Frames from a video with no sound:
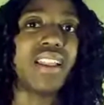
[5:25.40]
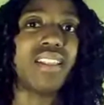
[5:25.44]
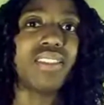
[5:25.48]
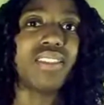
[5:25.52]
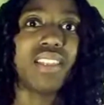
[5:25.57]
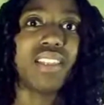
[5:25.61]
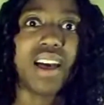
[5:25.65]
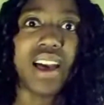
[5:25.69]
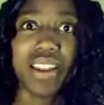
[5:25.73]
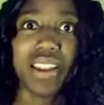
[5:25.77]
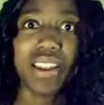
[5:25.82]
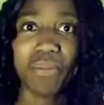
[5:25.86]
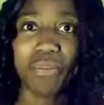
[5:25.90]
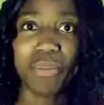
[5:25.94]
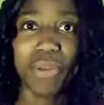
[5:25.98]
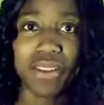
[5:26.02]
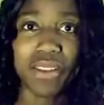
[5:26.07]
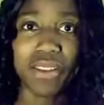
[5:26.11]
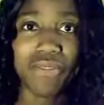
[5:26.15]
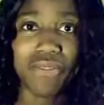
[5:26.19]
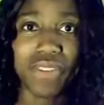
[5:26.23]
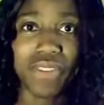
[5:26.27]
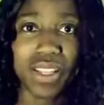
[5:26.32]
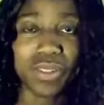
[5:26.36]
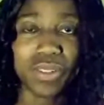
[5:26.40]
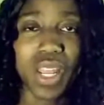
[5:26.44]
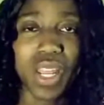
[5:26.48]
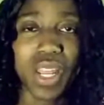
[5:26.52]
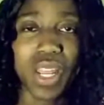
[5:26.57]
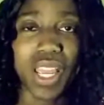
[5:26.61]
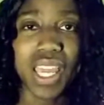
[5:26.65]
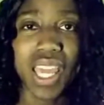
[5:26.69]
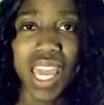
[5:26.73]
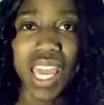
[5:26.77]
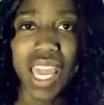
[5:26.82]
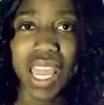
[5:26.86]
I had a lot of benefits
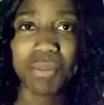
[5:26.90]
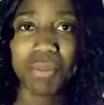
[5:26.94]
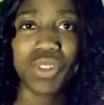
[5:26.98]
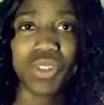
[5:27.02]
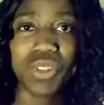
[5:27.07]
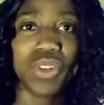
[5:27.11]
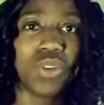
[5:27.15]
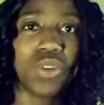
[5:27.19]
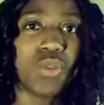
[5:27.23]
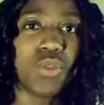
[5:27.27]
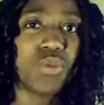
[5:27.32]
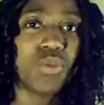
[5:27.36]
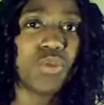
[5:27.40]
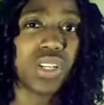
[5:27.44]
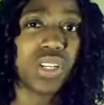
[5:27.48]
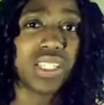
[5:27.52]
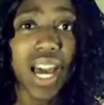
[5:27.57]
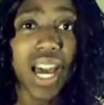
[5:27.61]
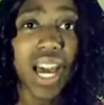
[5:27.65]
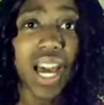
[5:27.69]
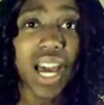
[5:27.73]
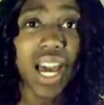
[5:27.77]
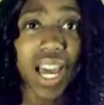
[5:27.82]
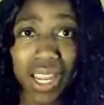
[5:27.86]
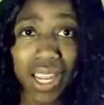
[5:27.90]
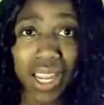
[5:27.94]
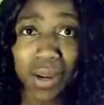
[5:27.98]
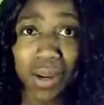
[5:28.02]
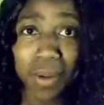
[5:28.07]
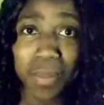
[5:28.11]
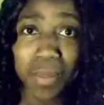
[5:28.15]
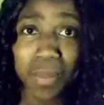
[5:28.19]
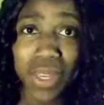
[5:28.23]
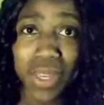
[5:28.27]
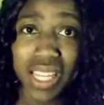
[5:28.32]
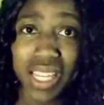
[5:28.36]
when it came to
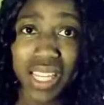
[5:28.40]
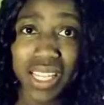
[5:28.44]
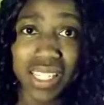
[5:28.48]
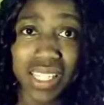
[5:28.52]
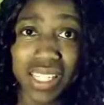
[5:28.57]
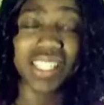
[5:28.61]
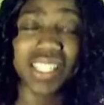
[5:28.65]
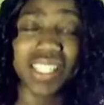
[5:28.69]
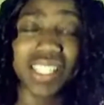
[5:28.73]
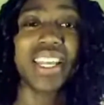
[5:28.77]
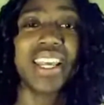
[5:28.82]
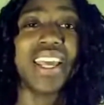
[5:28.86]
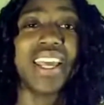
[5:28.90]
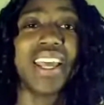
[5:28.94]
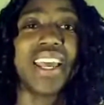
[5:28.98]
retirement,